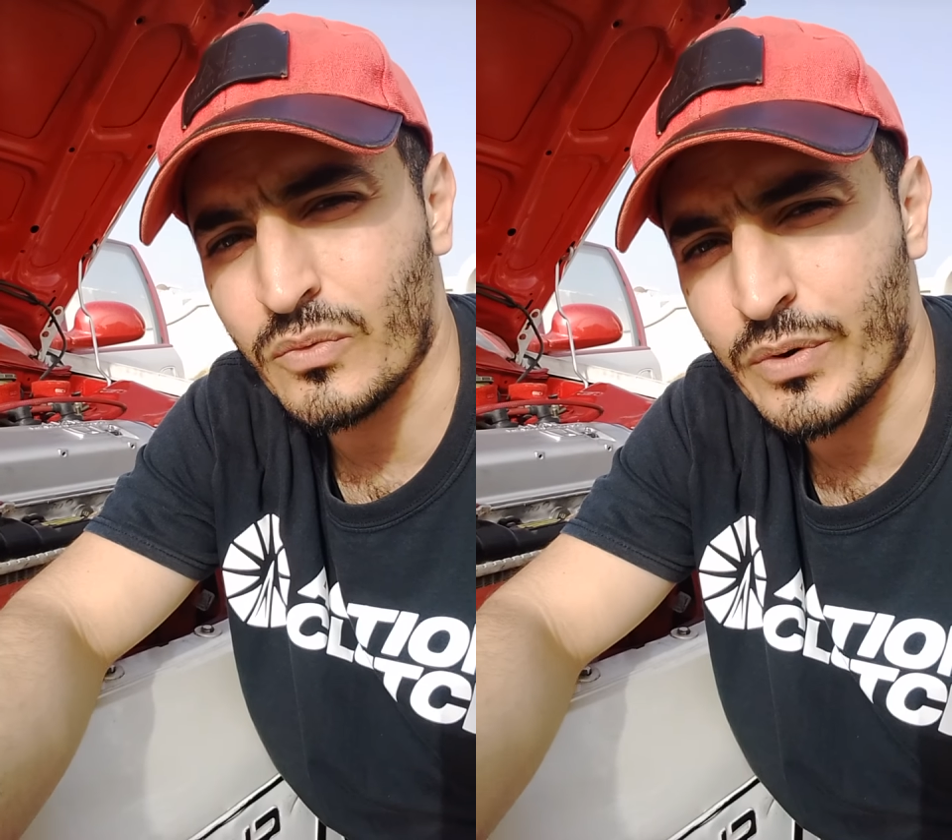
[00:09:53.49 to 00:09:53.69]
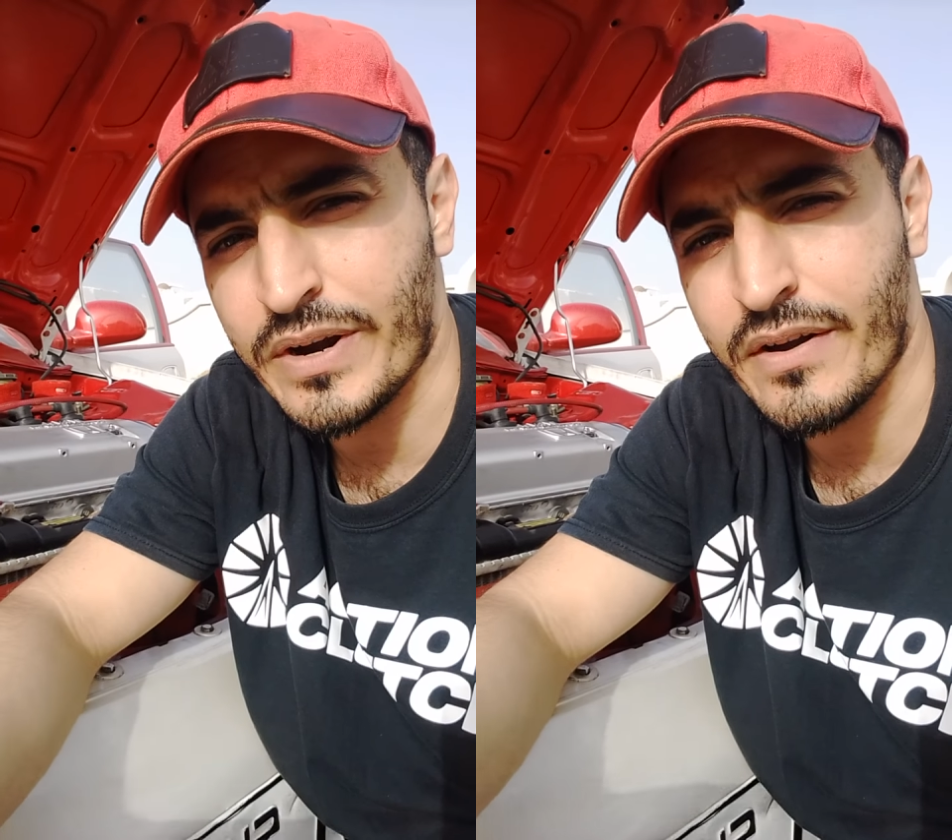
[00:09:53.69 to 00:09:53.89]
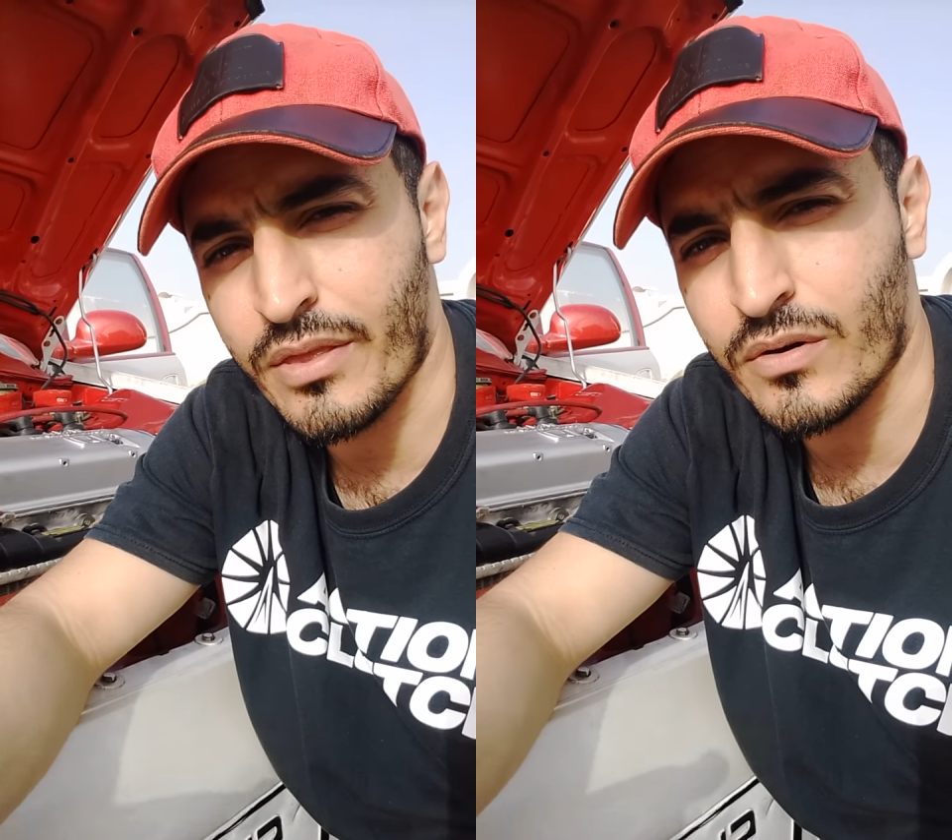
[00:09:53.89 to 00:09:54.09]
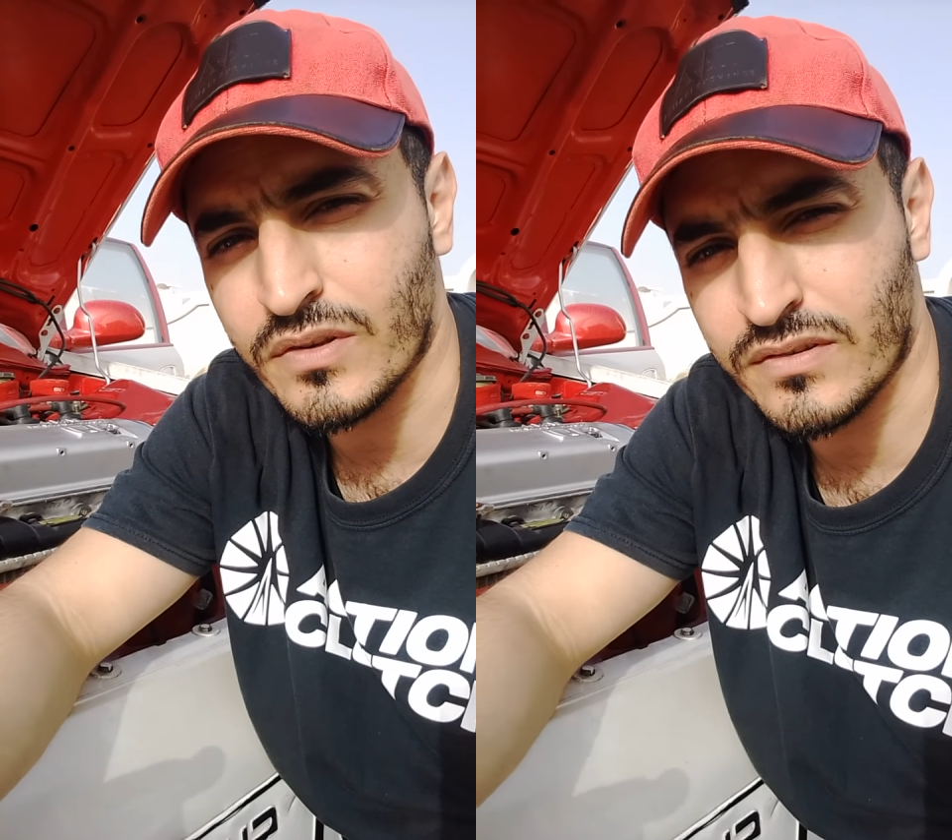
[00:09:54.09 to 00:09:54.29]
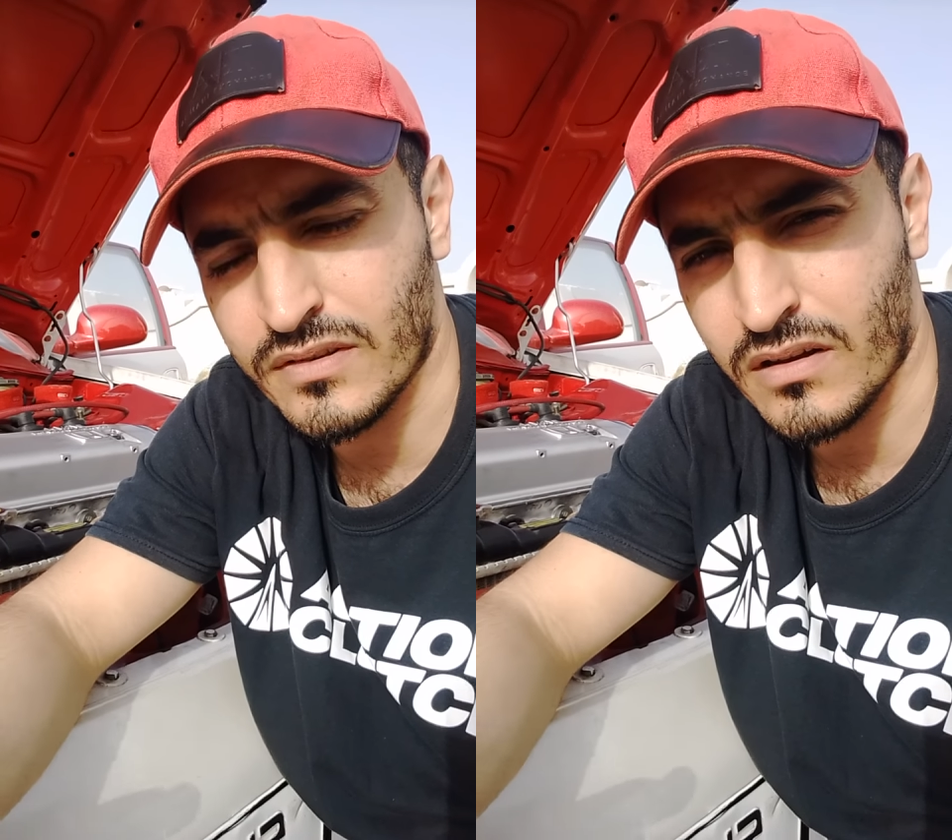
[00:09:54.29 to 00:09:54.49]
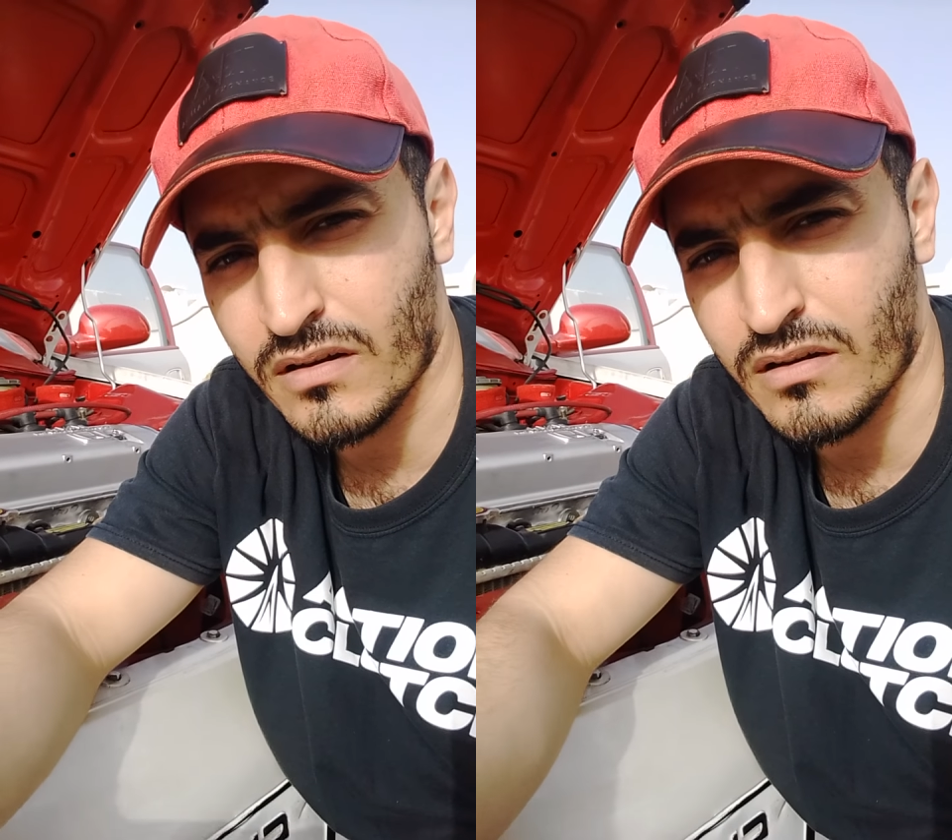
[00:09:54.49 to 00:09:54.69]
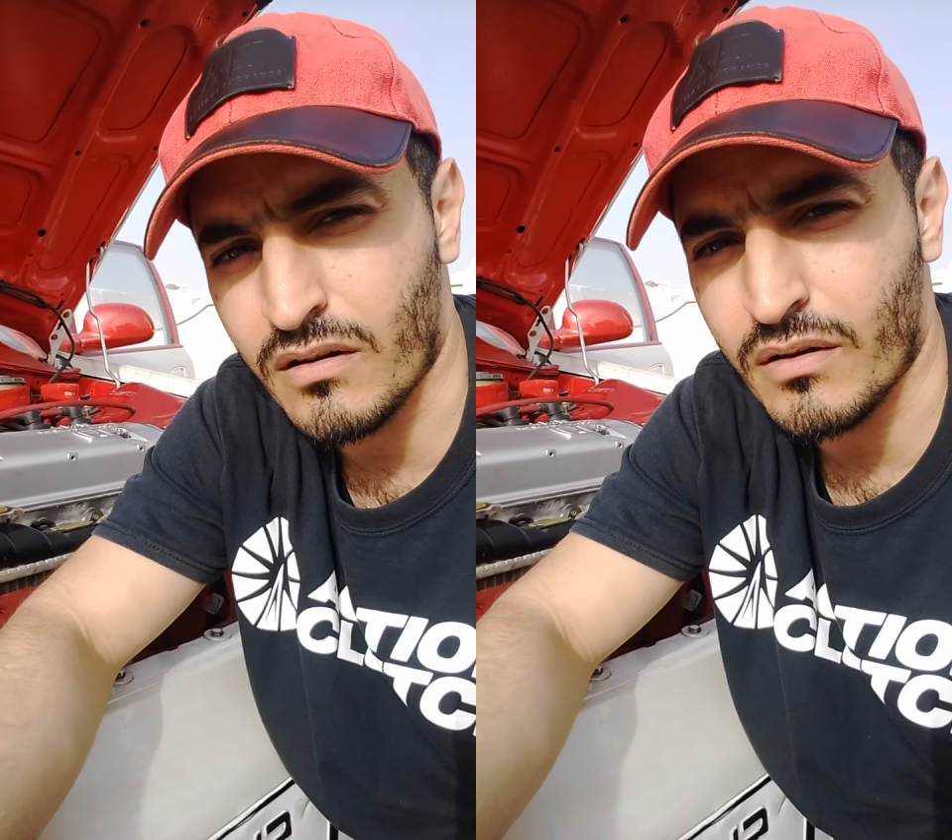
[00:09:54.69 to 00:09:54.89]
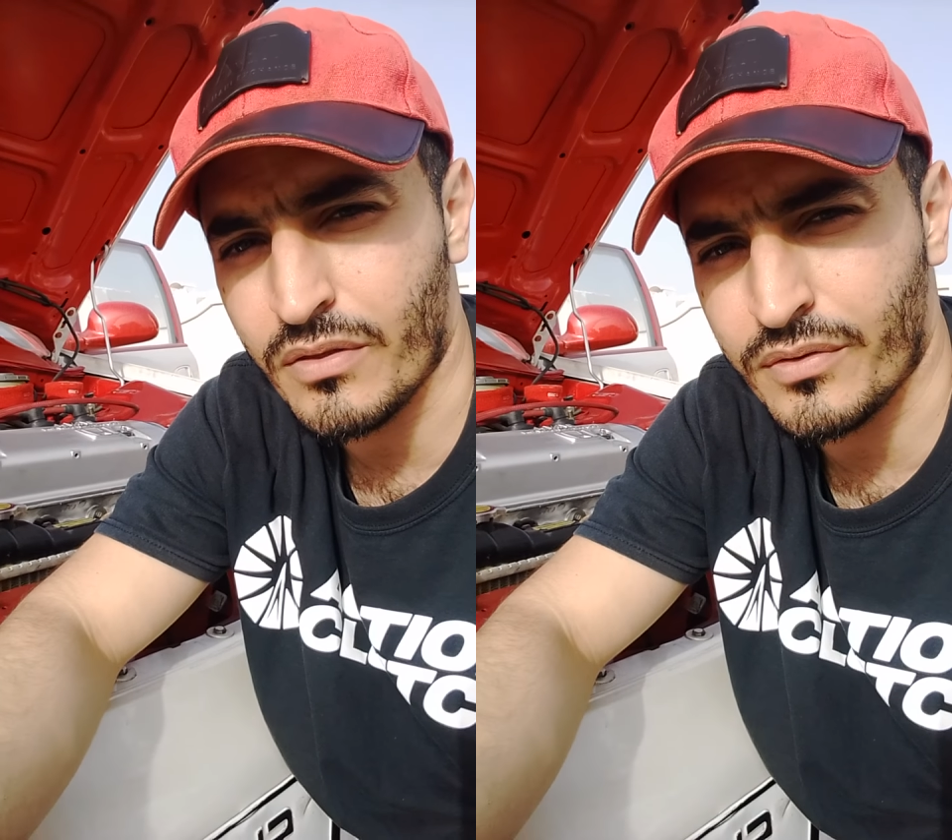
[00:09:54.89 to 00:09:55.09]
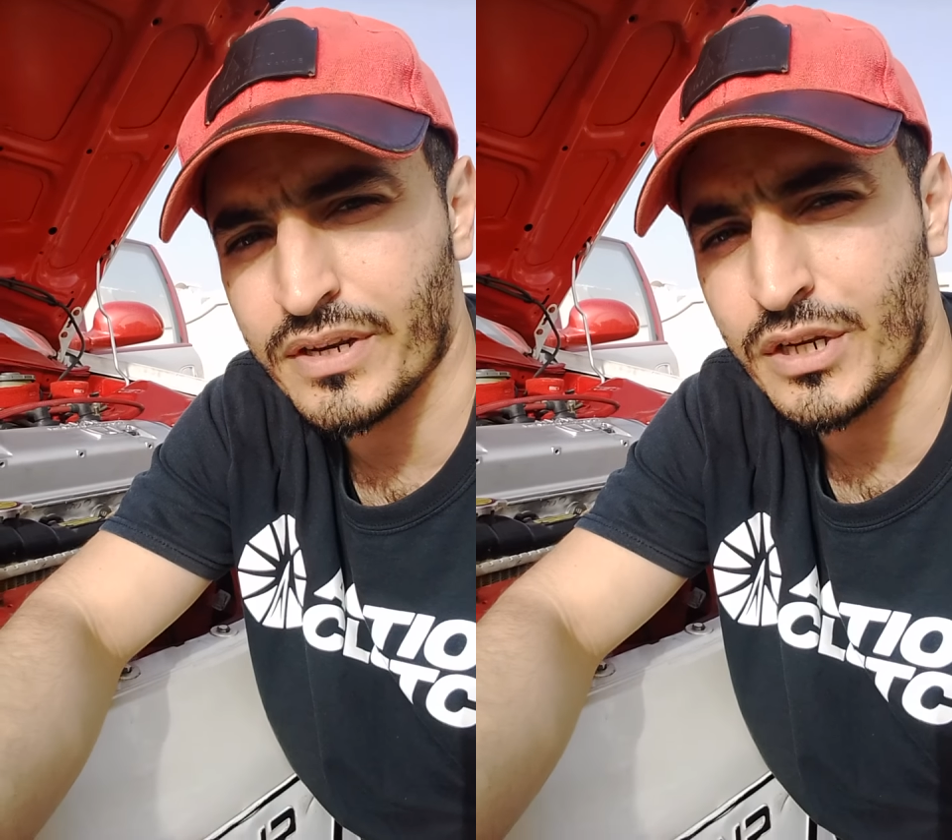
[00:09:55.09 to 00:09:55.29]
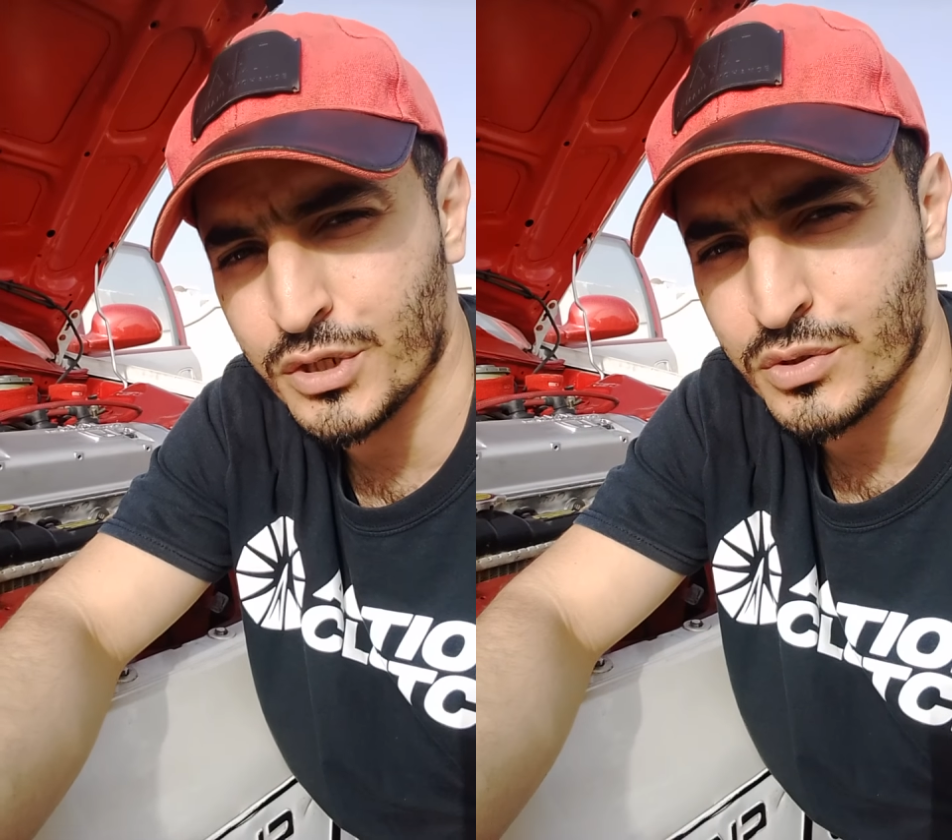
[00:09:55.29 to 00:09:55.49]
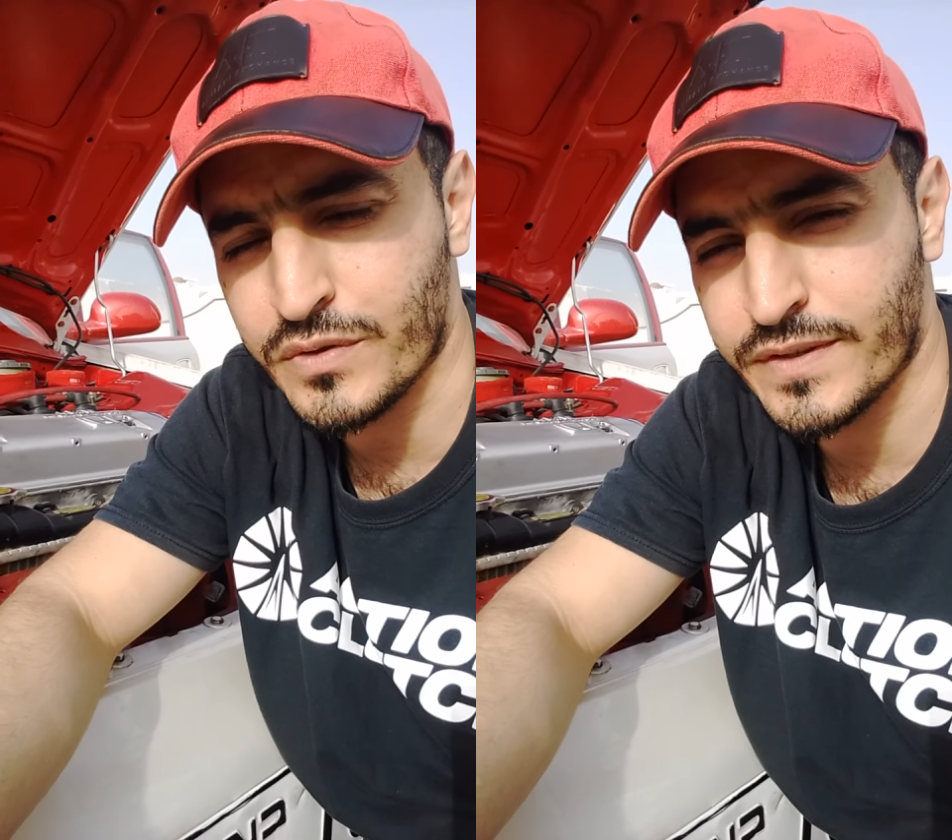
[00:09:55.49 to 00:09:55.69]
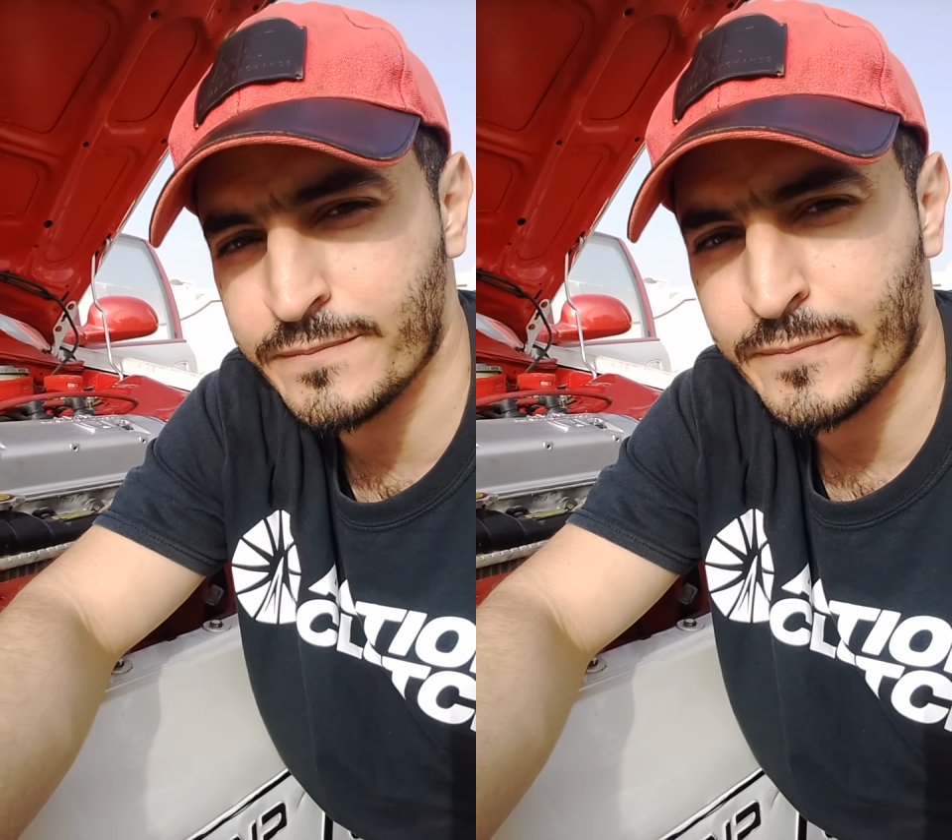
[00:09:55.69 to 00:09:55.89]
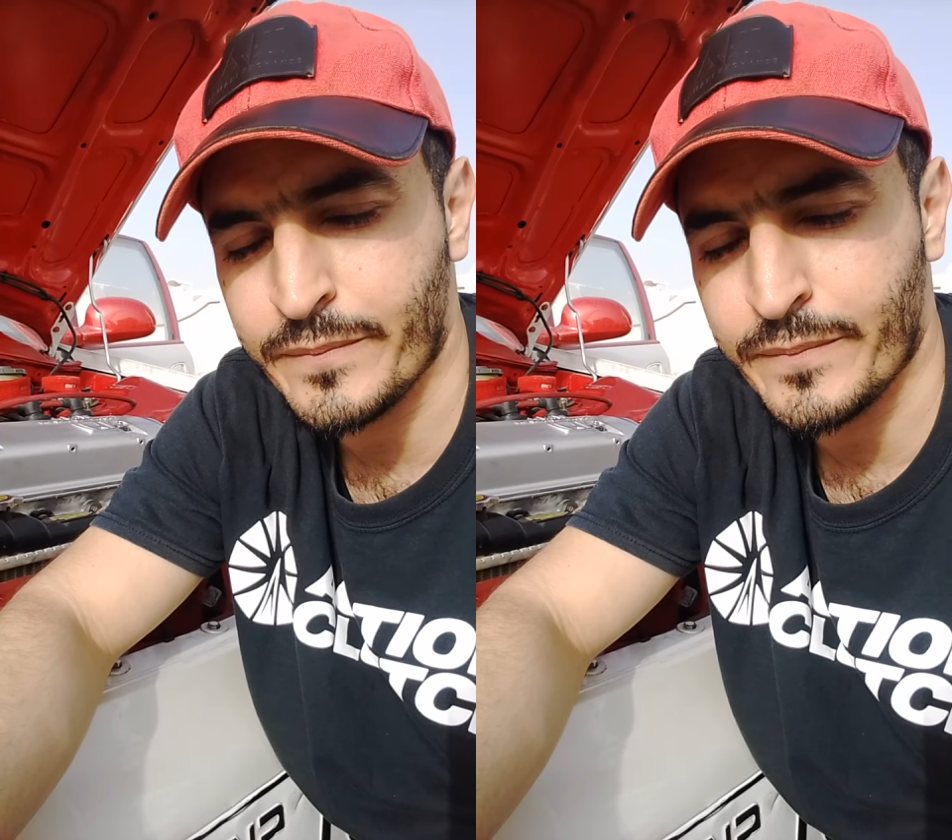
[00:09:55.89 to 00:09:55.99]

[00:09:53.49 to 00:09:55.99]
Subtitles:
were those three issues.